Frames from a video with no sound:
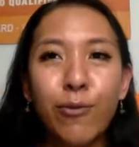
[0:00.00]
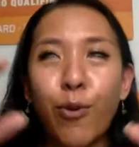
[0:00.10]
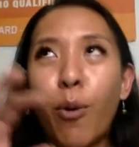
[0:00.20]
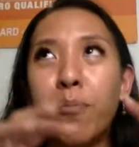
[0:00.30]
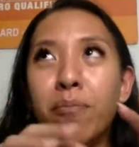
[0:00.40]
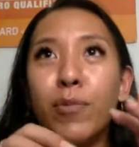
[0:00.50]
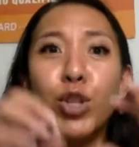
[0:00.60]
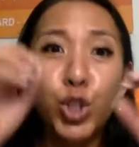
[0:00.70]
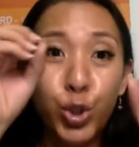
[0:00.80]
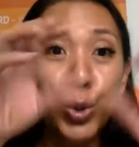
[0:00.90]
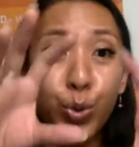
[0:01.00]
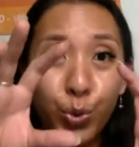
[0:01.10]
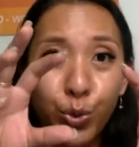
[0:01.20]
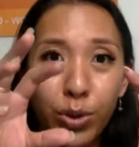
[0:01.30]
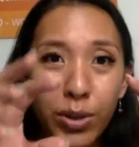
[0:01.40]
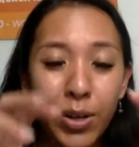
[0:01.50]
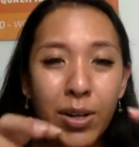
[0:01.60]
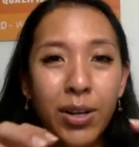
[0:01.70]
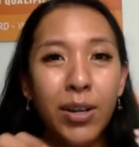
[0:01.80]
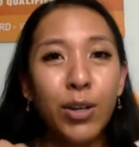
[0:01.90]
from two
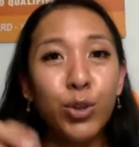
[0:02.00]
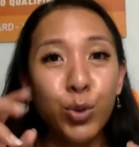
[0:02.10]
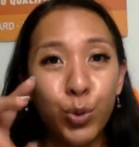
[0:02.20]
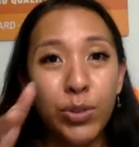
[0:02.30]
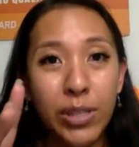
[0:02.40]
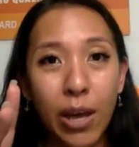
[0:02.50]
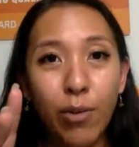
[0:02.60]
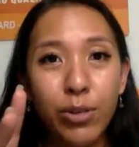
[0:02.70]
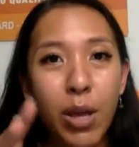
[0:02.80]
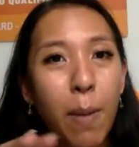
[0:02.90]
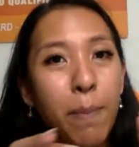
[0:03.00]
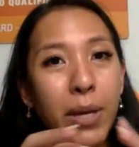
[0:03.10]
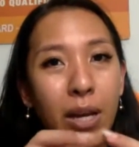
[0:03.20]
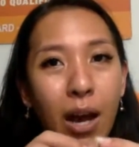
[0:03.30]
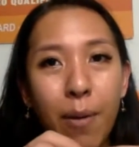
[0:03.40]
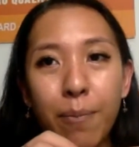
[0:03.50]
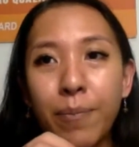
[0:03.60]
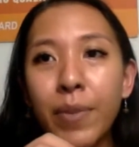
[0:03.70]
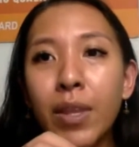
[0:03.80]
cells become